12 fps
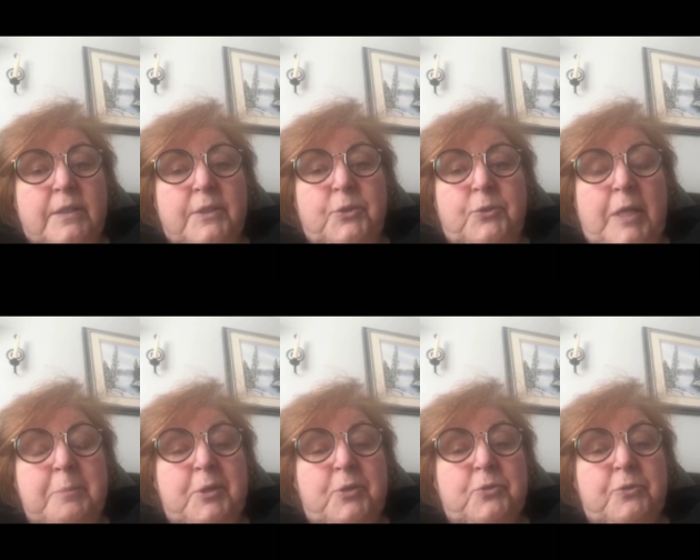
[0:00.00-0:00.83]
you and
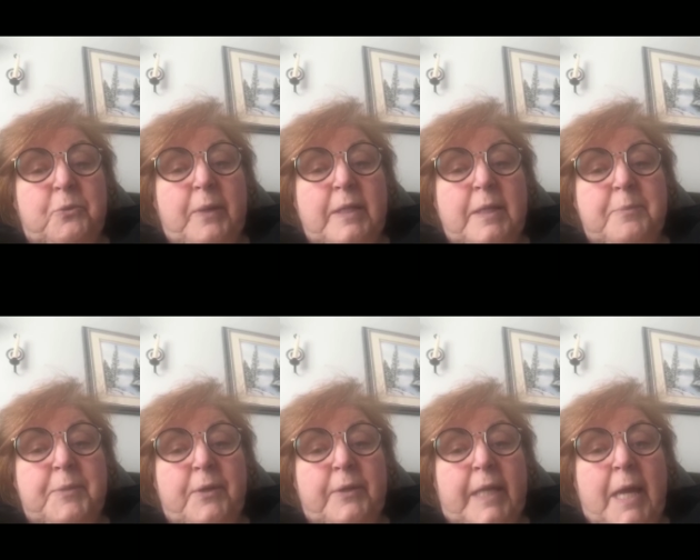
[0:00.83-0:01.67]
Amy are doing well up
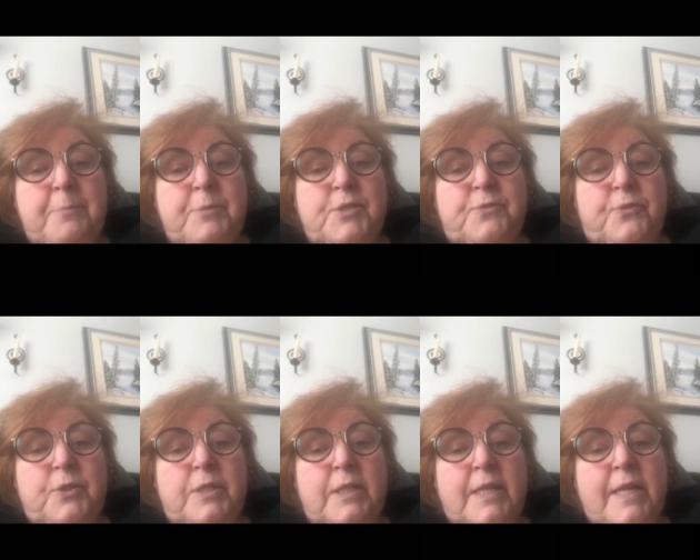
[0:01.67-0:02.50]
there in
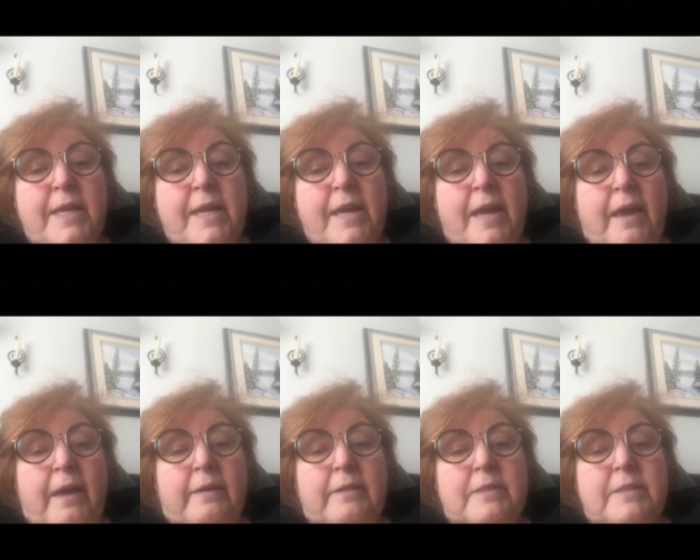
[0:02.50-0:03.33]
Campbellford.
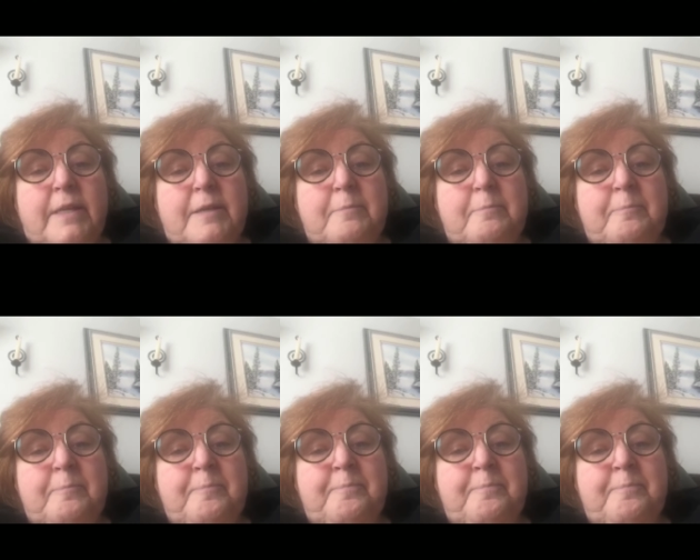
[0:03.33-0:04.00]
And um,